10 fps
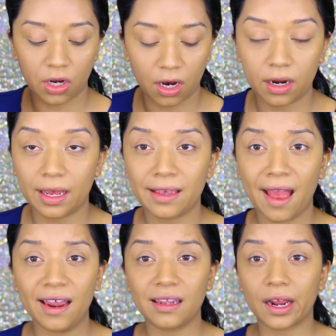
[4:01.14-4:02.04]
on.
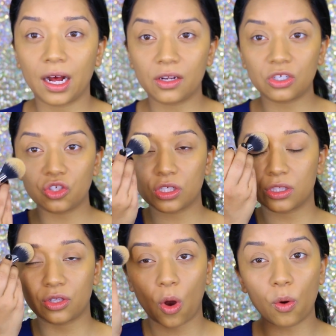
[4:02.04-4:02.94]
Again, the color is
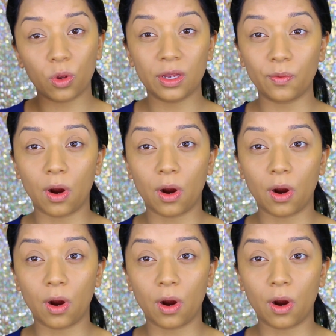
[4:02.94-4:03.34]
just totally